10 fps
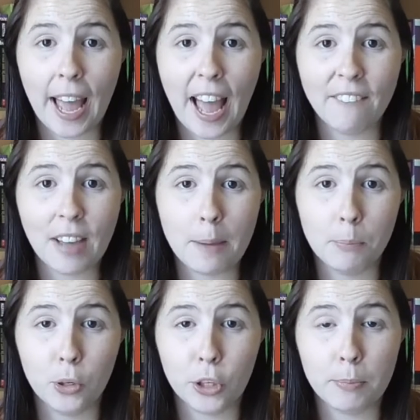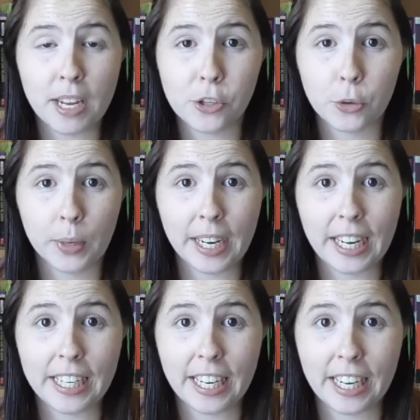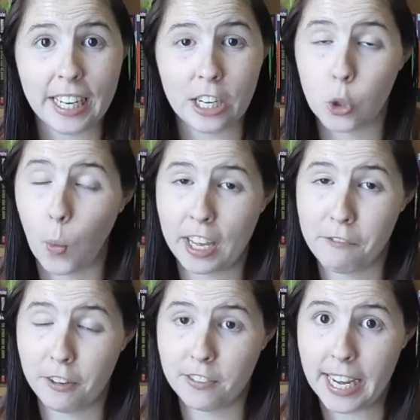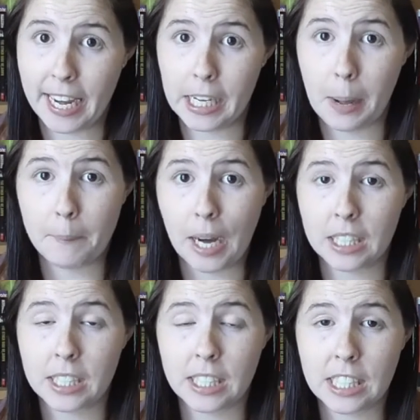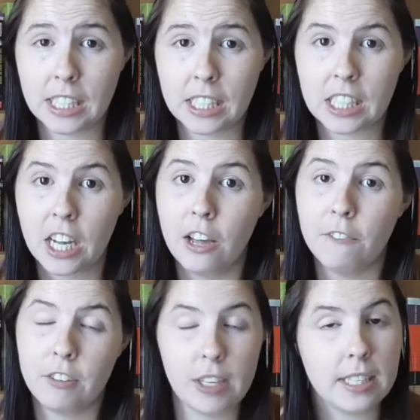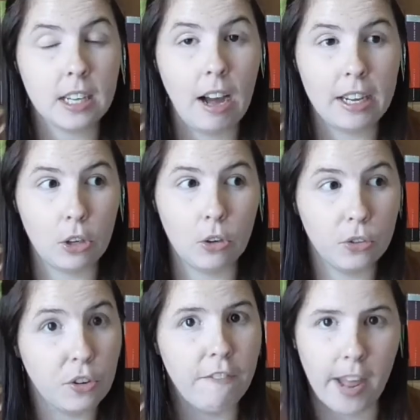we have a book you meant to read in 2015 but didn't. For this, I used